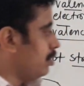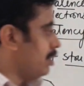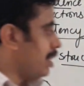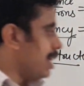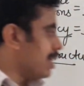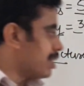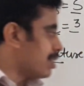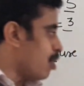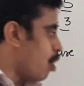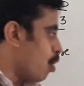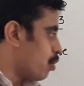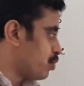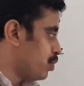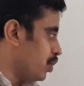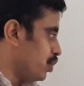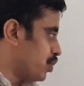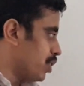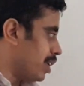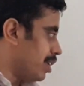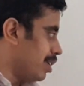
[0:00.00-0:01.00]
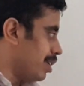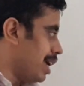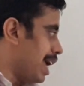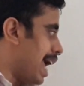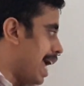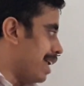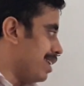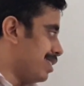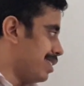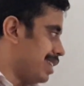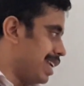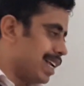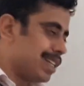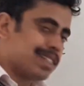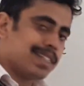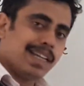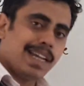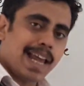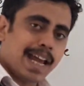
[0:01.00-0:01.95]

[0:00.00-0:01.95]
this oxygen has 6